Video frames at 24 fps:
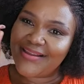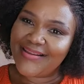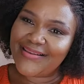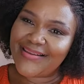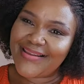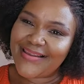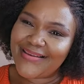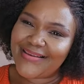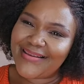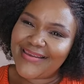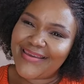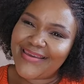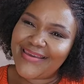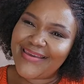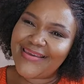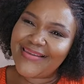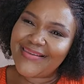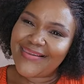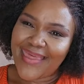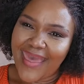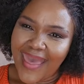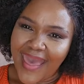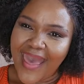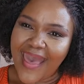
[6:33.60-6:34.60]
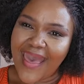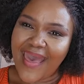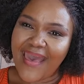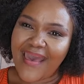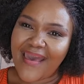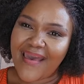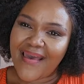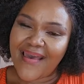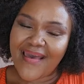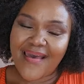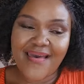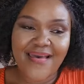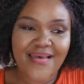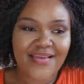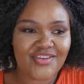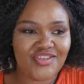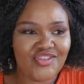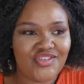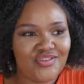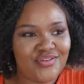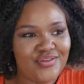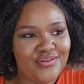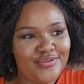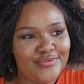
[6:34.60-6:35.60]
lalela
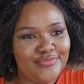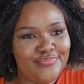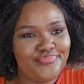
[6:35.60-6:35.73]
ashe